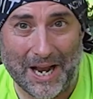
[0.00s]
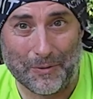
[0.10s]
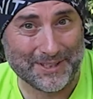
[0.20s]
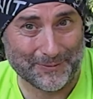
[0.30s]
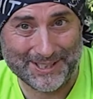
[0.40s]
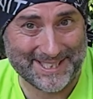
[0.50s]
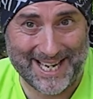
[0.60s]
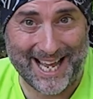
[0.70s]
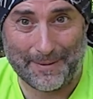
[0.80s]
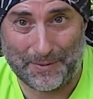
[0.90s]
I
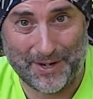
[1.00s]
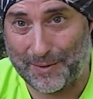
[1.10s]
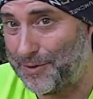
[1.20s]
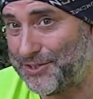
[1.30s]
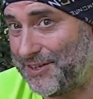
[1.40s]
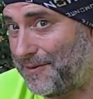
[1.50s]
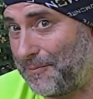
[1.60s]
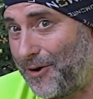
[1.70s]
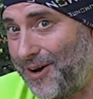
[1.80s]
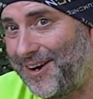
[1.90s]
tally up the numbers. If
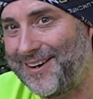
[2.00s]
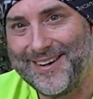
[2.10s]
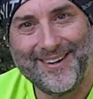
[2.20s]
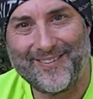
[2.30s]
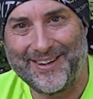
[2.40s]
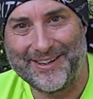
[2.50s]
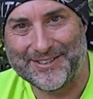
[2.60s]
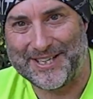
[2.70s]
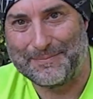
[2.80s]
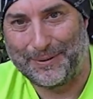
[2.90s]
I'm wrong, well, you'll
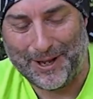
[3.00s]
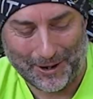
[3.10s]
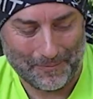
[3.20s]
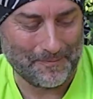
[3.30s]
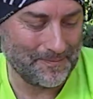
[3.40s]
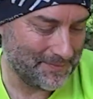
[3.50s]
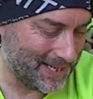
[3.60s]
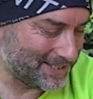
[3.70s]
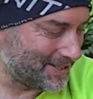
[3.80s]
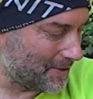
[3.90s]
see below.
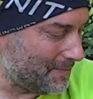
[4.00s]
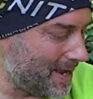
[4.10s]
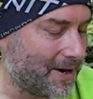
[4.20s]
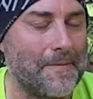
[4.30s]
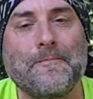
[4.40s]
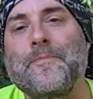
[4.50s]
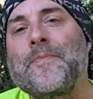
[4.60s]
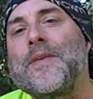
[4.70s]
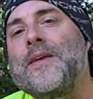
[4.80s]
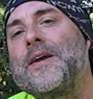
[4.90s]
That's another matter.
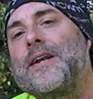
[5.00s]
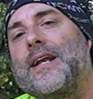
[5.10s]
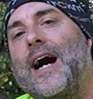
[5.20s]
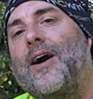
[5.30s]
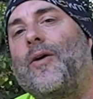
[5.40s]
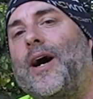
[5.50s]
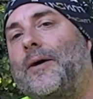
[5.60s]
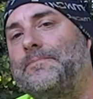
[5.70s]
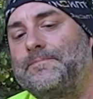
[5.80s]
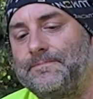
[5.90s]
Now,
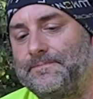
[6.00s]
um,